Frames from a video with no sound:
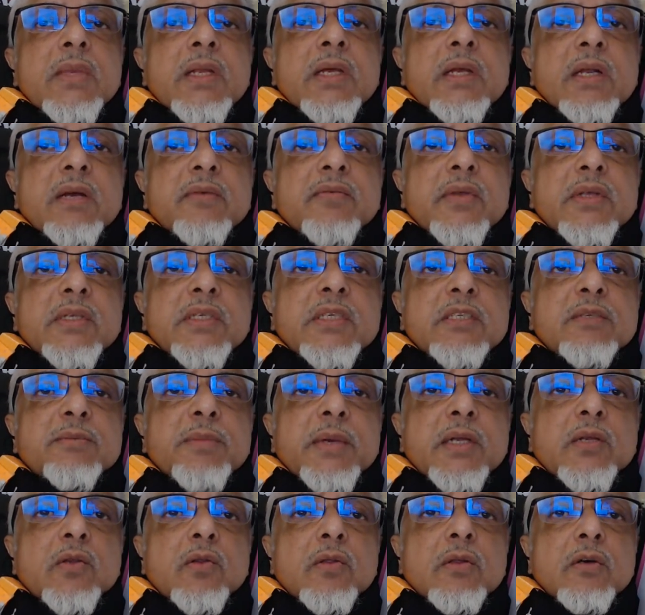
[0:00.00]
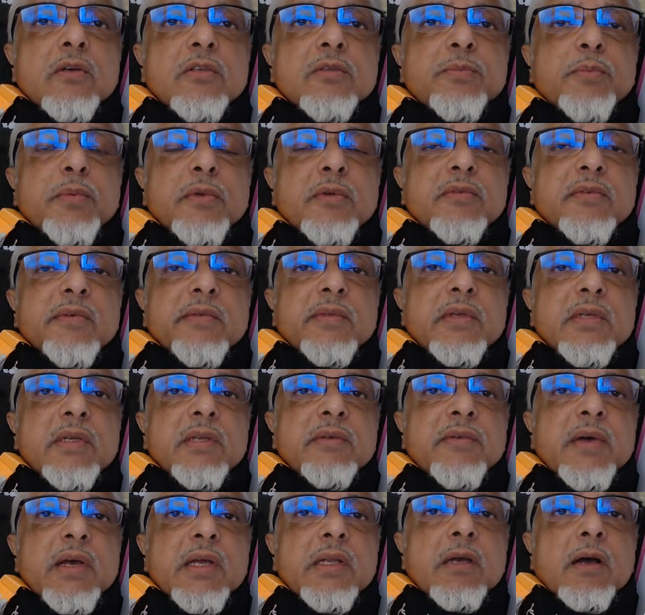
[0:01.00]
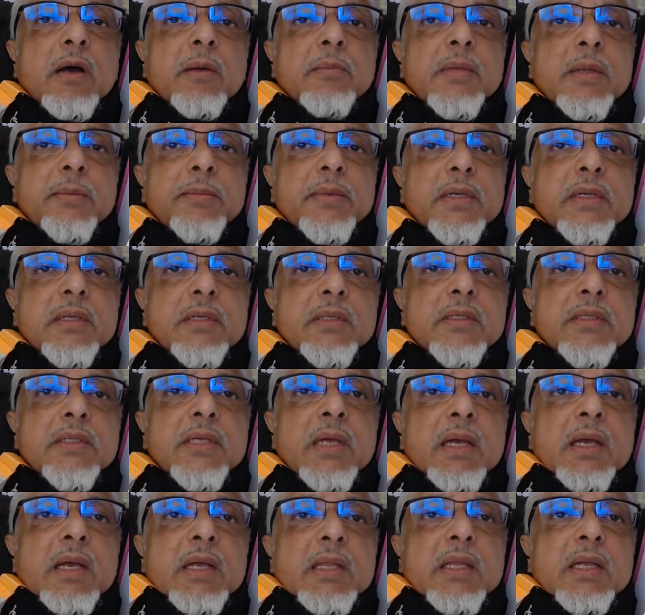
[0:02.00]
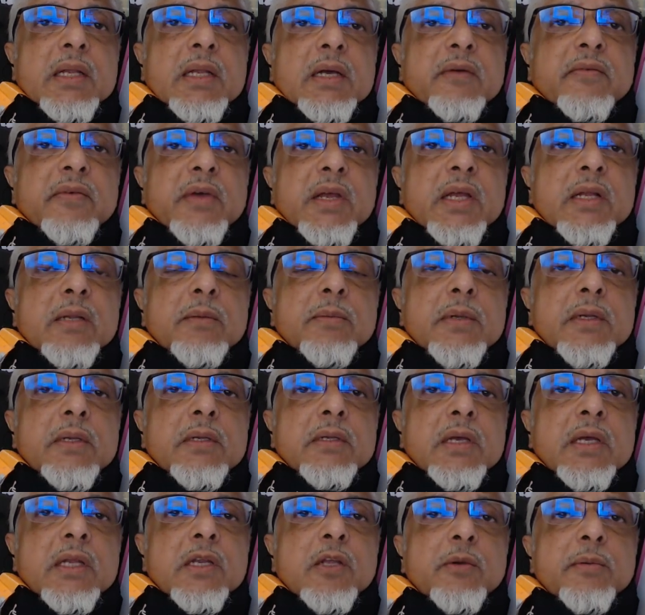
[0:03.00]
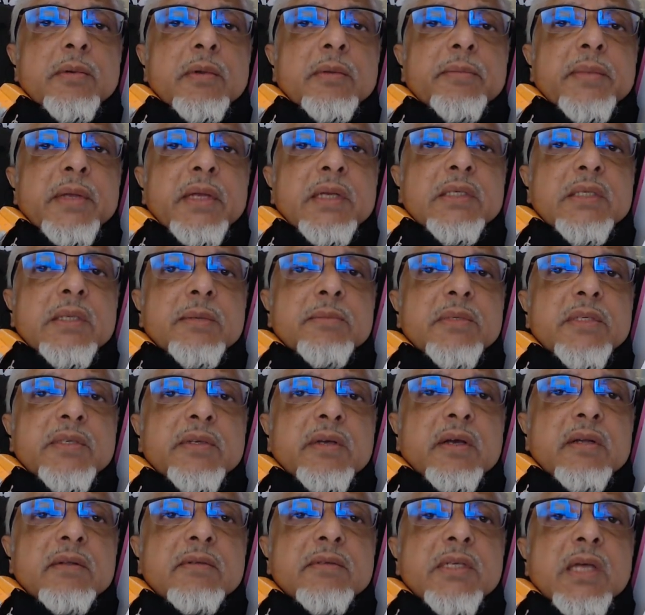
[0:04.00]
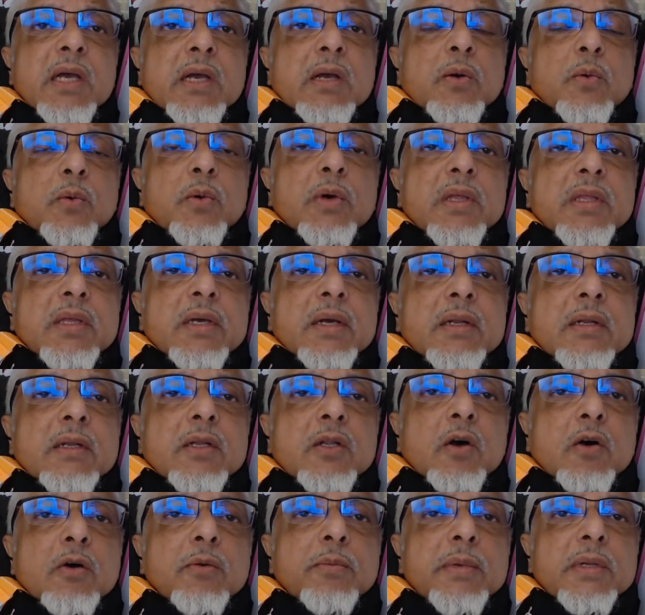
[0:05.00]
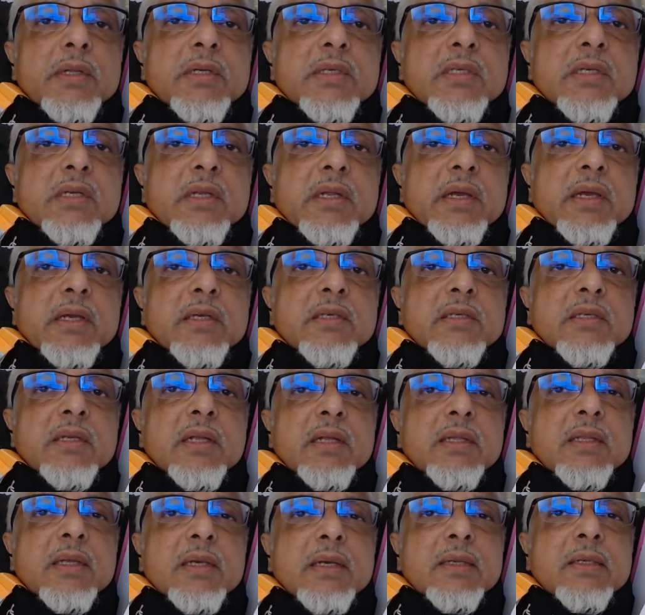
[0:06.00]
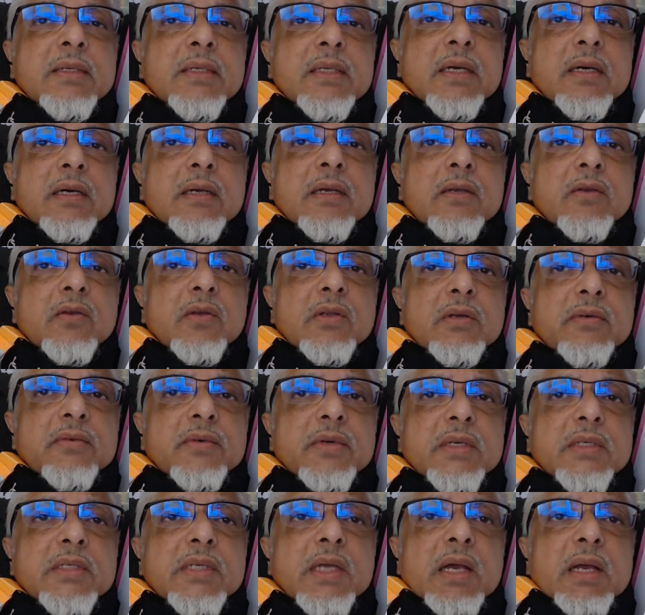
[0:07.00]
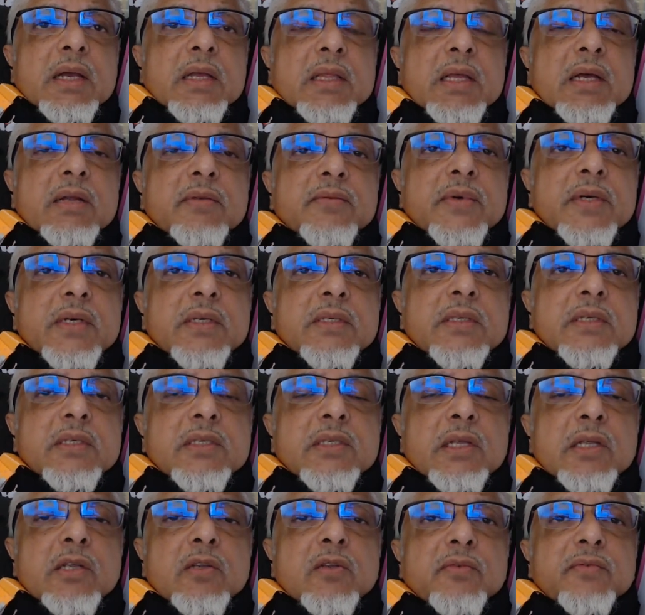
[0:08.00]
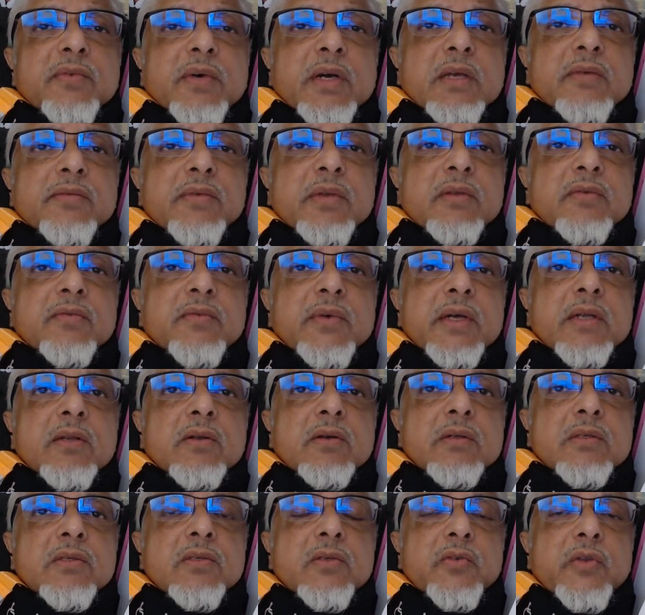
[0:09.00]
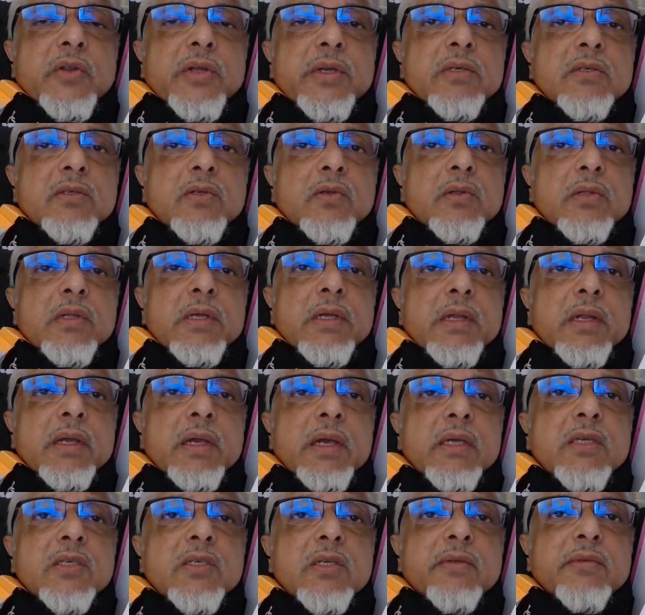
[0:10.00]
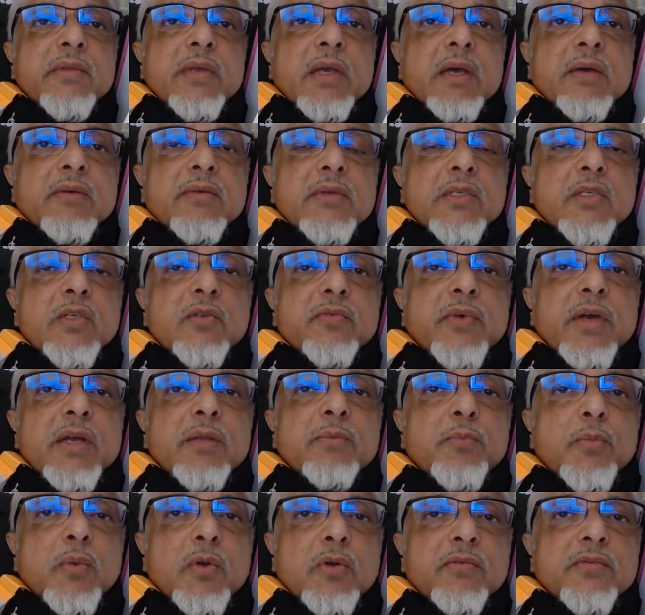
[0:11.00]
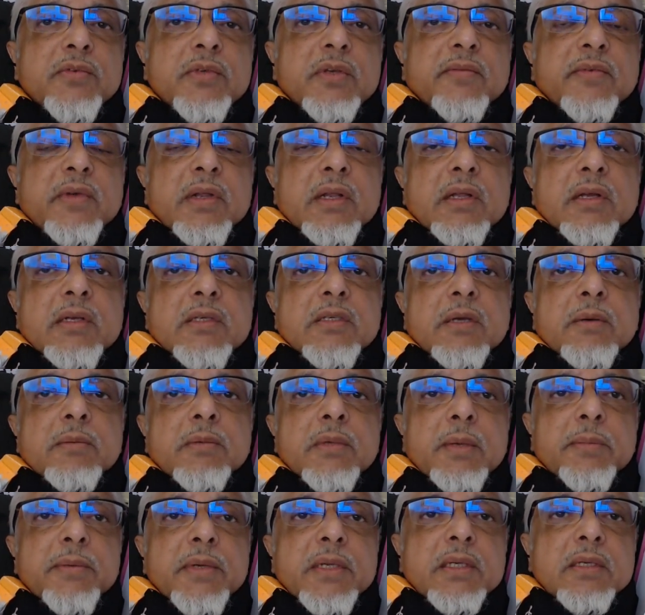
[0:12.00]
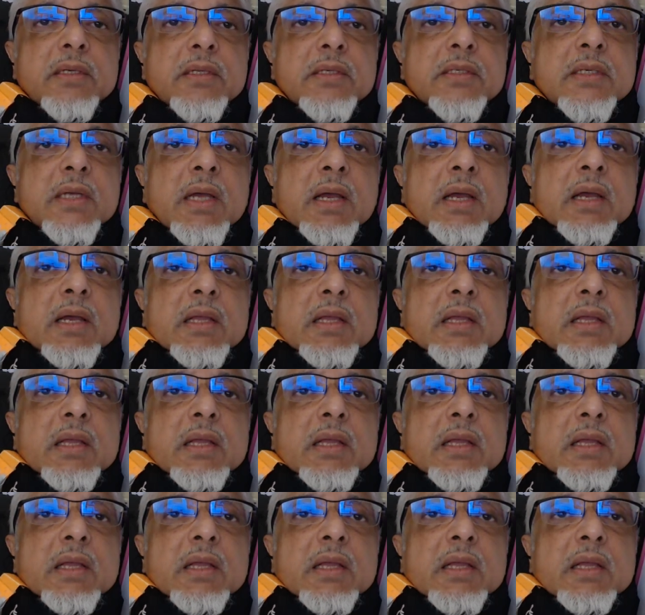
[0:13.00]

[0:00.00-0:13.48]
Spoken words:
Reference is made to those proofs of the divine omnipotence that are available in human beings themselves, who are the noblest creation in the entire universe. Then verses 3 to 5 invite consideration to the creation of the heavens to find proofs of Allah's omnipotence.